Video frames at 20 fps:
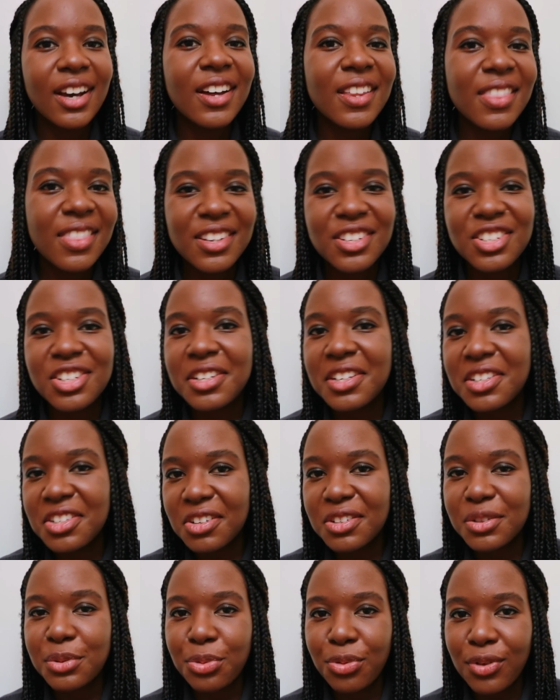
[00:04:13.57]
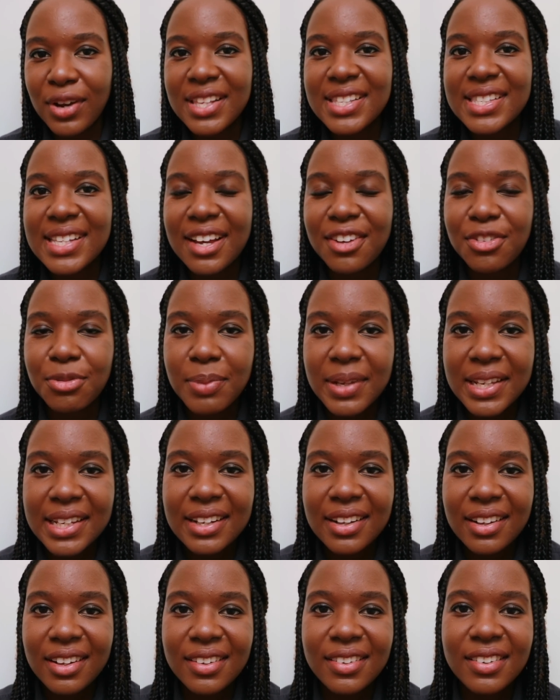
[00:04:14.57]
other junior doctor friends that have been
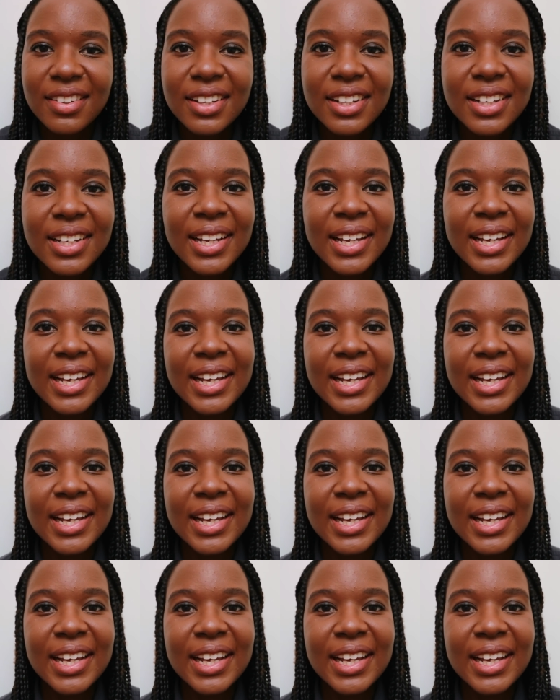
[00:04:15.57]
in London,